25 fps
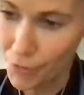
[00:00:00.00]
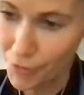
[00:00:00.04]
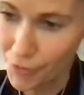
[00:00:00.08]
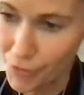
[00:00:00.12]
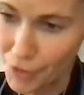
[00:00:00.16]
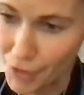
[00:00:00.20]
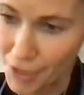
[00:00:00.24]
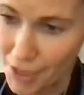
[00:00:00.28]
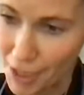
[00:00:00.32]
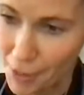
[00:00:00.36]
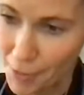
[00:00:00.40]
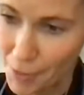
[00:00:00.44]
full
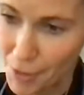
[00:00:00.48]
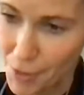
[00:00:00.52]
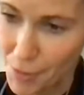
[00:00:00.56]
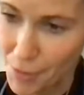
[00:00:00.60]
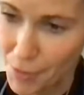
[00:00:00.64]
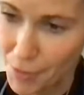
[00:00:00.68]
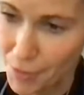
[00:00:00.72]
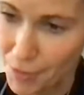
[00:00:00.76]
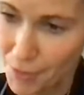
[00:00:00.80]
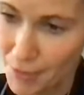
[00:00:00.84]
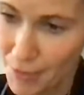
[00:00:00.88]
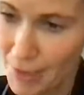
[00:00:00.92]

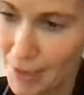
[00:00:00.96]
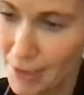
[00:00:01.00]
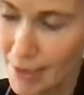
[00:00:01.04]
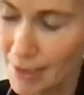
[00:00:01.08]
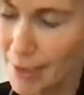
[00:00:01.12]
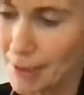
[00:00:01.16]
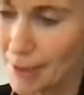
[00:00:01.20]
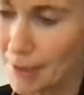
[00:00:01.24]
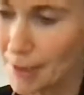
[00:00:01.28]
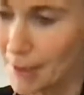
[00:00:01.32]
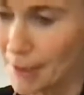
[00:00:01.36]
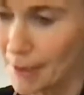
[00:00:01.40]
tablespoon.
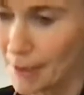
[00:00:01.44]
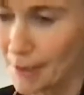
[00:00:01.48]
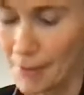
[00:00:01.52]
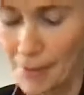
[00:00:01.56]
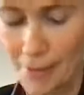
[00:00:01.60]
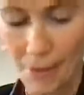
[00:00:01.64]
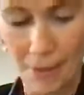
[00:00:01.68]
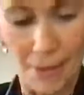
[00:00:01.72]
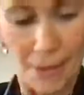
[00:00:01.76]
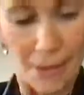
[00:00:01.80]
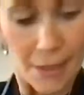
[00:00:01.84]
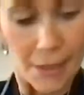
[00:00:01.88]

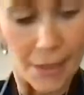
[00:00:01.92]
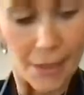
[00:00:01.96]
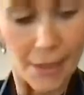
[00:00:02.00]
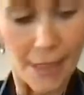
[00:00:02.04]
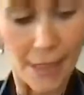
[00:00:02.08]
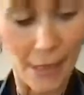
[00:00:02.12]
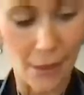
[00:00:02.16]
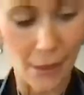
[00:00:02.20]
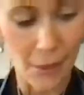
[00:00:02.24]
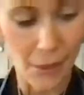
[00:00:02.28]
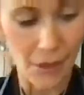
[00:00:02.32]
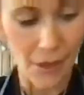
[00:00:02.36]

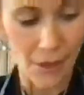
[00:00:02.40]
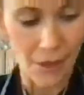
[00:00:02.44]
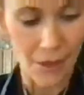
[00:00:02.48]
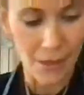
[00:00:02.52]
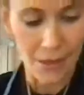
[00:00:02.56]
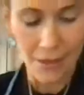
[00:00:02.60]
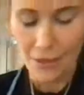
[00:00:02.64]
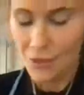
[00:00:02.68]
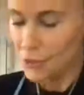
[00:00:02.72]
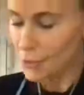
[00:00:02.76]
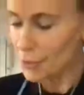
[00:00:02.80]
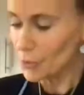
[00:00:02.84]
Now,
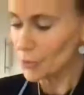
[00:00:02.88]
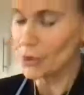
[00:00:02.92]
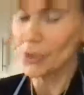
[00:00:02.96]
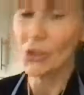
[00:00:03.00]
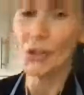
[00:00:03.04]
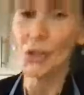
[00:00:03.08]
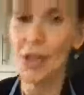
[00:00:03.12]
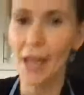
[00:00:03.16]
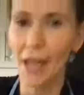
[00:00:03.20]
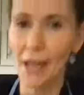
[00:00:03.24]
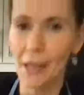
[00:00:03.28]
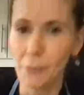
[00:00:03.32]
you
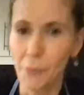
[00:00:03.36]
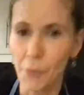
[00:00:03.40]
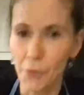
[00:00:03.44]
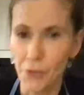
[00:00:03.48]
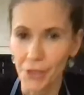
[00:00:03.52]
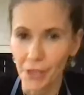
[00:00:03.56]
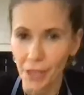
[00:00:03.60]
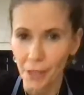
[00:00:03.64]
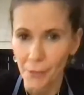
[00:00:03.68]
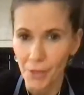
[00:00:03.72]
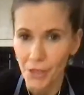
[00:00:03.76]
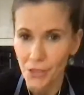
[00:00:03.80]
could add more
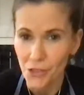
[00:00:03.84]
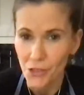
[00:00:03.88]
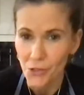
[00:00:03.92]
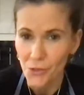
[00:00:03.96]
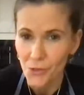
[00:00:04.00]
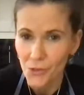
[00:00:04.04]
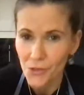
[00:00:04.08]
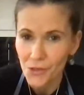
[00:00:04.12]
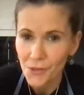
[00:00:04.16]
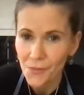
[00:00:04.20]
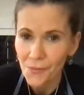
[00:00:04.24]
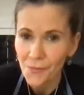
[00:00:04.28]
lemon
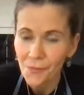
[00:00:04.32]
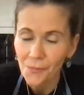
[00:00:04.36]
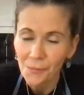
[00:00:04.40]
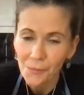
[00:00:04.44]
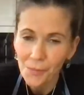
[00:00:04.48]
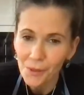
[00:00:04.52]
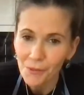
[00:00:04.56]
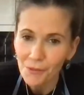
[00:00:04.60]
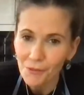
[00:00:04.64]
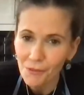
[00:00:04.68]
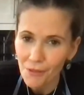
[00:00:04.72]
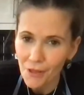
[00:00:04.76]
juice,
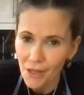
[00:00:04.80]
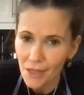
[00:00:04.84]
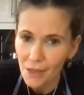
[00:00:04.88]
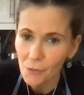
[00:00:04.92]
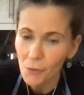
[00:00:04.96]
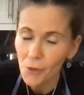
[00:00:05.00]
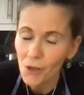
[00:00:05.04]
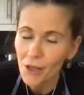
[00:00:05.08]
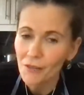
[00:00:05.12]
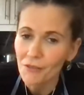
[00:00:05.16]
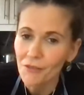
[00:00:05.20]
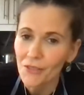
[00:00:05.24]
but red
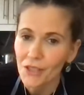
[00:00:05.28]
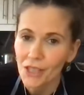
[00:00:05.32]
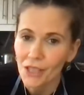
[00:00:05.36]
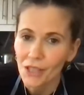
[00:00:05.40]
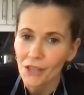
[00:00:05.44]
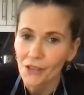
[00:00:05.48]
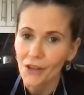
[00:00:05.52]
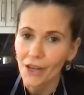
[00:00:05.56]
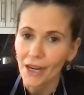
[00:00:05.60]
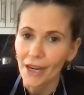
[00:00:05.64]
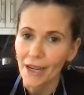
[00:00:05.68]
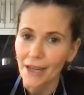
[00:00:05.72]
wine
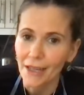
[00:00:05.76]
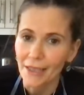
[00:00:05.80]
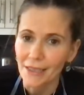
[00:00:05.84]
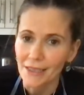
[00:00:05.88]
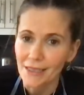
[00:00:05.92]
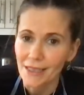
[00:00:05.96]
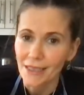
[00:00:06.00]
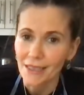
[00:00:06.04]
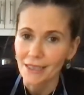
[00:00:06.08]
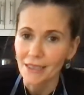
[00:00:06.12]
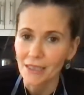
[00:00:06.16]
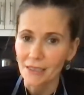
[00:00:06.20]
vinegar adds
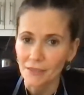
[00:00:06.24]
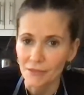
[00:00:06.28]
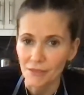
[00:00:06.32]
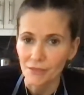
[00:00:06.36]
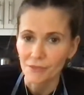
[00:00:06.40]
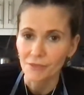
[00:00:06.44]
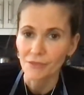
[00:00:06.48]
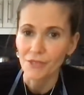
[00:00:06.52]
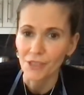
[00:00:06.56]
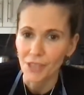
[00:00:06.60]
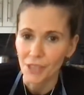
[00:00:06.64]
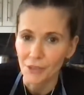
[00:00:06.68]
a different
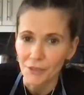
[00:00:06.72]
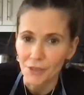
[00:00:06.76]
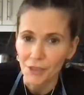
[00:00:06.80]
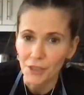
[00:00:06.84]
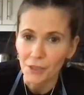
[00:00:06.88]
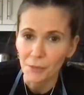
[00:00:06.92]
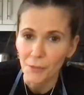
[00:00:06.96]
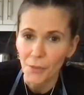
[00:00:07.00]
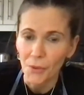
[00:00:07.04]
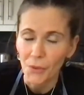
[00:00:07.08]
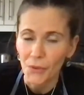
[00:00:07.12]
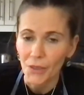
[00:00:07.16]
flavor
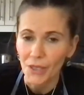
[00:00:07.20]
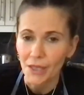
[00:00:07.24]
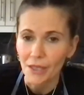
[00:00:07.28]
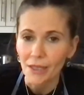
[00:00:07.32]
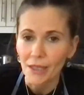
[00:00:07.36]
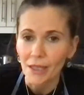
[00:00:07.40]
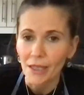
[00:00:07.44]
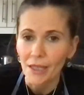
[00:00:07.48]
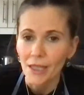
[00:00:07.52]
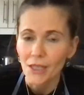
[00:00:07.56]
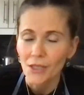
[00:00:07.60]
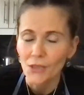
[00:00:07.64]
component.
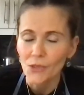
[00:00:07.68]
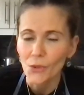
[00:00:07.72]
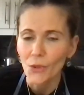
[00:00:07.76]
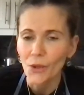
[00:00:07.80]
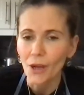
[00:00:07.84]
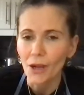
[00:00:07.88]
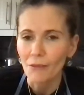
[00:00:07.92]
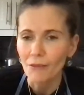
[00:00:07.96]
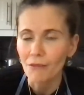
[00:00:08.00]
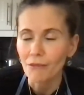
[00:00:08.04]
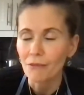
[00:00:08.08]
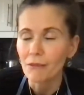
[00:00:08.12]
So
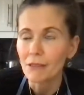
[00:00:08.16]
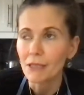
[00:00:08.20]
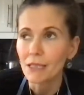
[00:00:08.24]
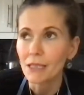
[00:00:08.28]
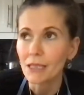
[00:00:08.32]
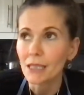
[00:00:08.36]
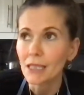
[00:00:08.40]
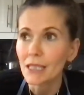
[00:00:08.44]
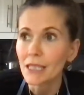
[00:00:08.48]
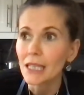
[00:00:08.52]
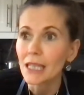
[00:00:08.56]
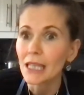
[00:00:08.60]
I
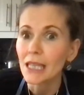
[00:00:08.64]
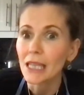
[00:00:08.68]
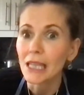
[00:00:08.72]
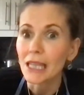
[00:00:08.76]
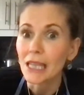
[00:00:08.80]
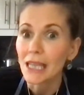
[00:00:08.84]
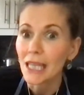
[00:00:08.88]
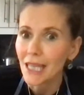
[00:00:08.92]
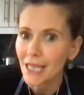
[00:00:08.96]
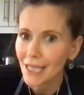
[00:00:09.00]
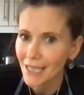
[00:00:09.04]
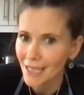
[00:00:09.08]
really
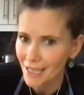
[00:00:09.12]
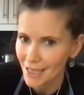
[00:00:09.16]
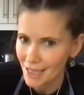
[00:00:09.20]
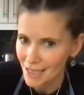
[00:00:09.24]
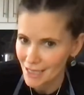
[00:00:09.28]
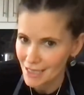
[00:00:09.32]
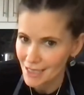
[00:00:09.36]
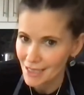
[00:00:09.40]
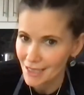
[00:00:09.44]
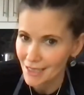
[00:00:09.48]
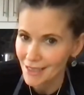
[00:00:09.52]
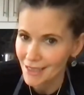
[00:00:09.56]
like
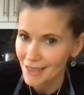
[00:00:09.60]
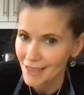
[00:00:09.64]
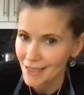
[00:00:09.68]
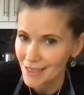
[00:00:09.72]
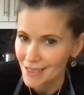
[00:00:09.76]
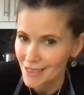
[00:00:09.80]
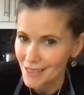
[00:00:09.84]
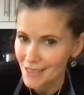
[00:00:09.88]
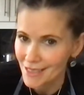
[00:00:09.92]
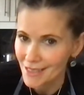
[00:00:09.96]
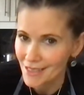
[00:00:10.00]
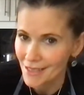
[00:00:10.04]
this in
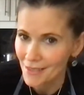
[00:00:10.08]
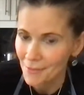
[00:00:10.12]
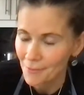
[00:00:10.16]
this